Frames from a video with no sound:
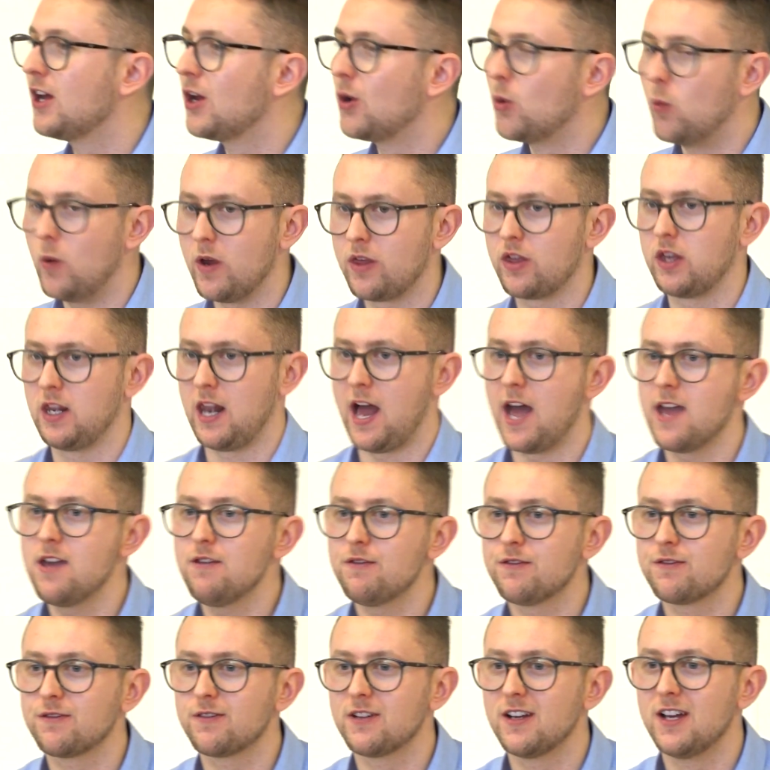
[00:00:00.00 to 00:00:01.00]
with
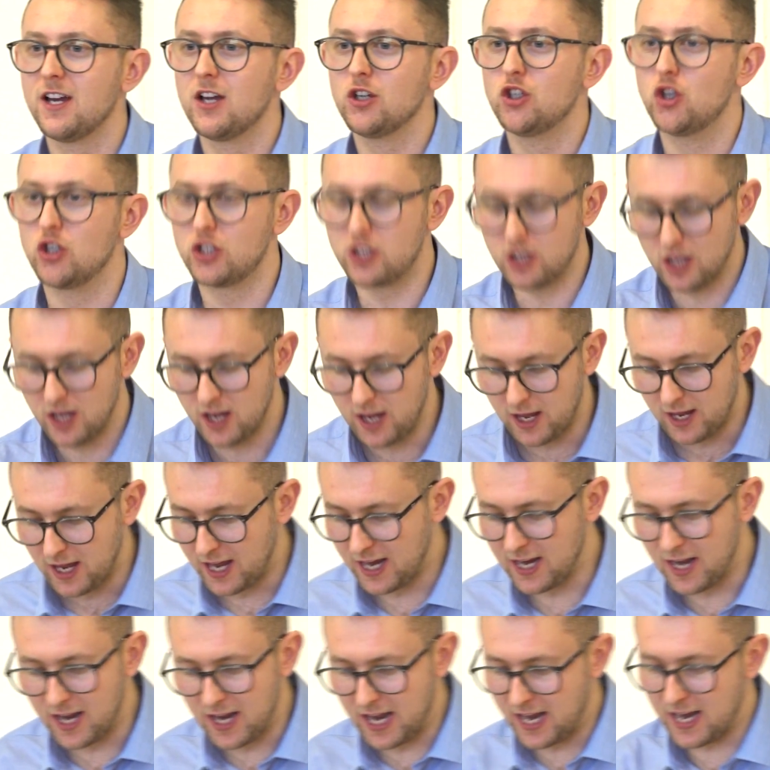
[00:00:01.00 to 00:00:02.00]
life? Does,
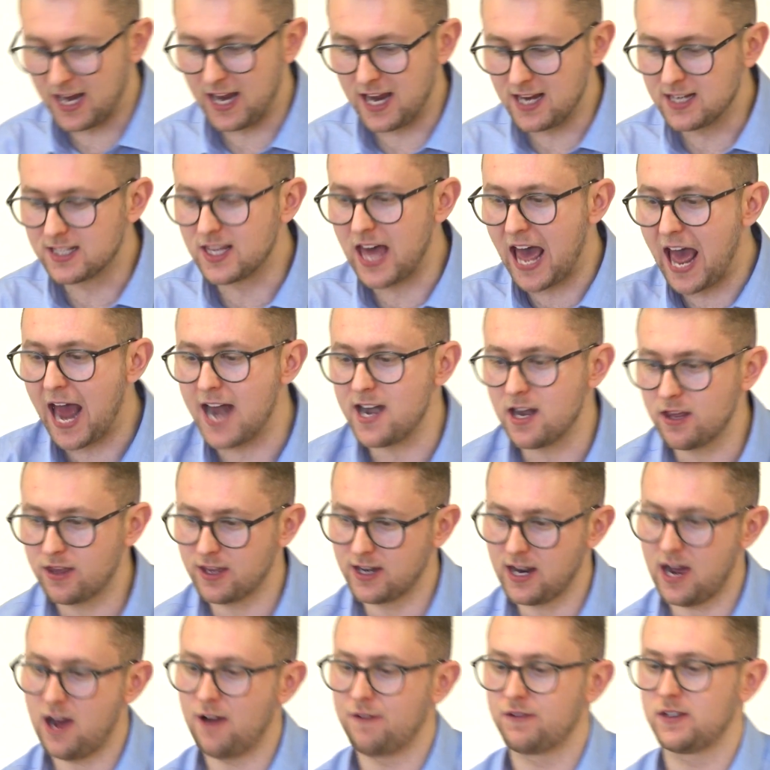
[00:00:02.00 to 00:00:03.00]
is there
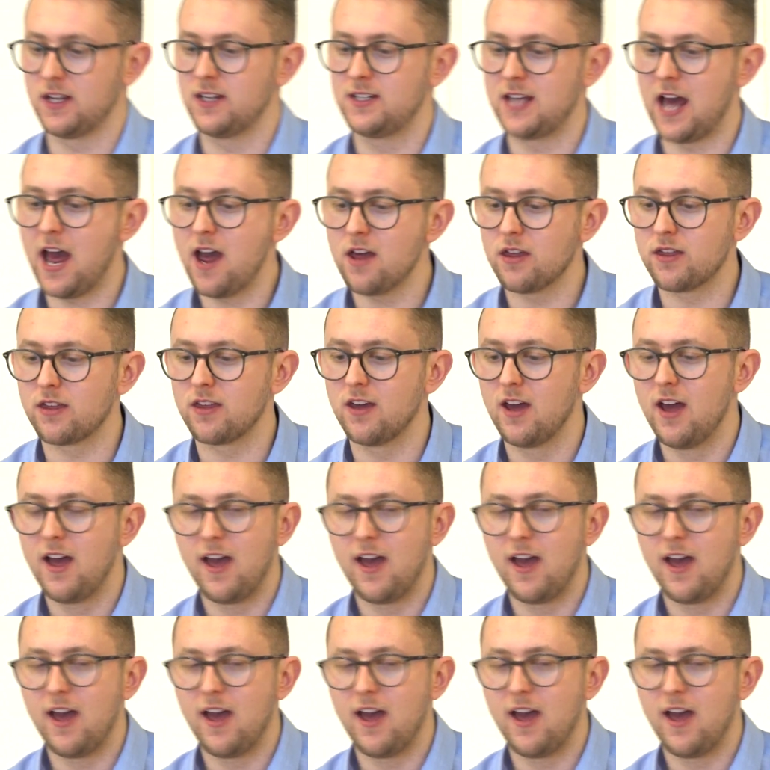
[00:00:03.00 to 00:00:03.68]
anything after death?